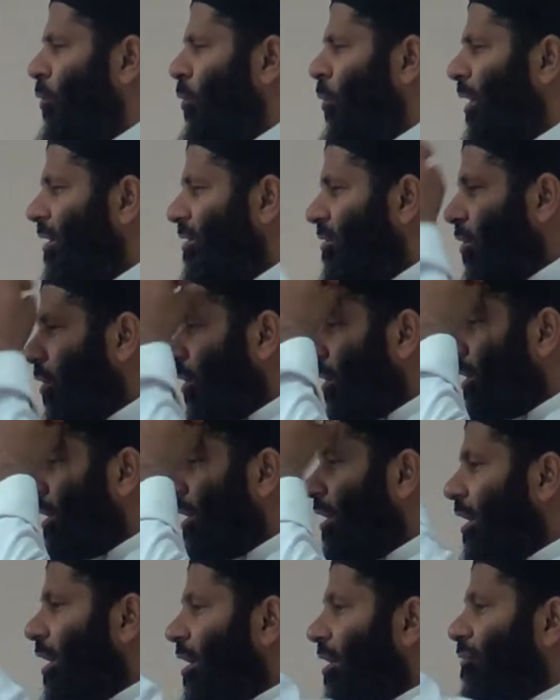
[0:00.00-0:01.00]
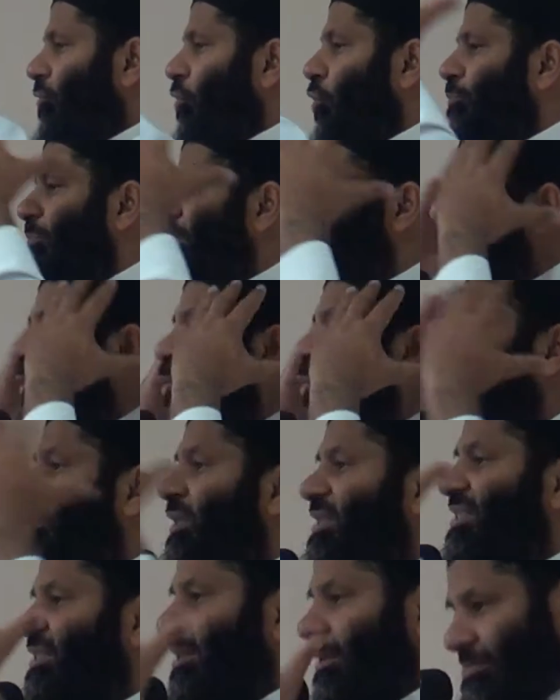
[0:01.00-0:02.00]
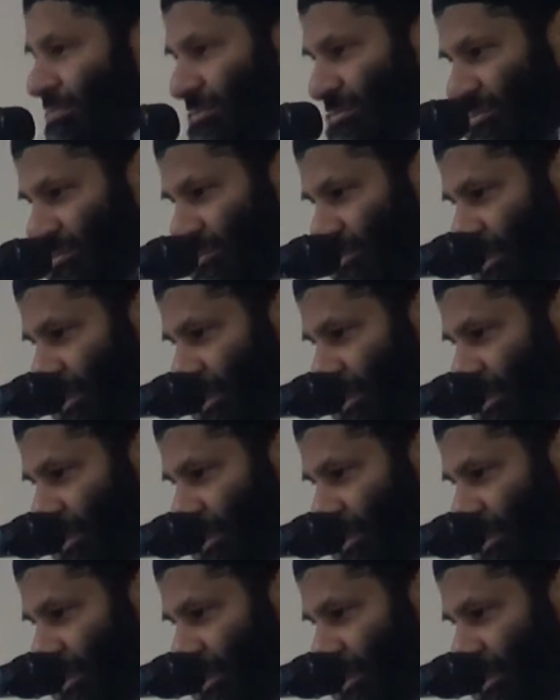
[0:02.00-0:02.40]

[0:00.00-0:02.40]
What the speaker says: What on earth could be the wisdom